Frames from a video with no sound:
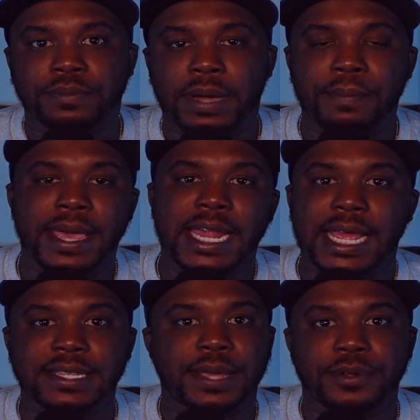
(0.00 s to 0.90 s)
My man
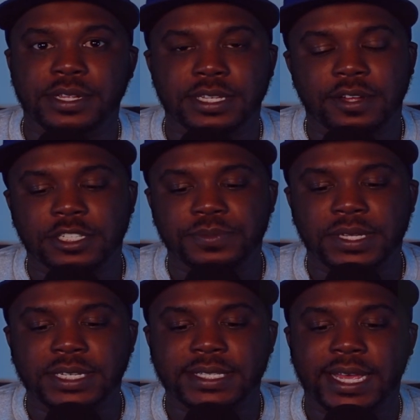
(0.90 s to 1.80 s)
ain't able to talk to me.
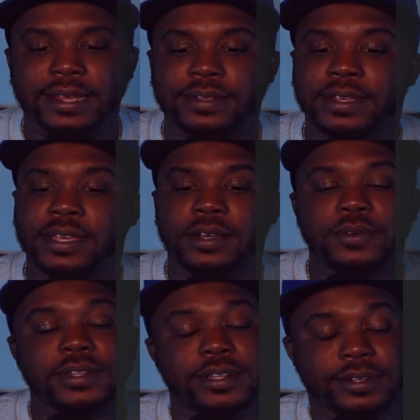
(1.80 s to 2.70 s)
It's like,
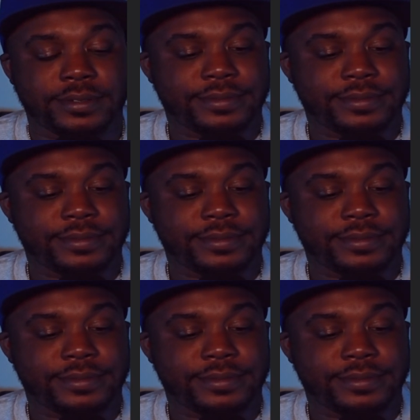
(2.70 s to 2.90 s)
well, look,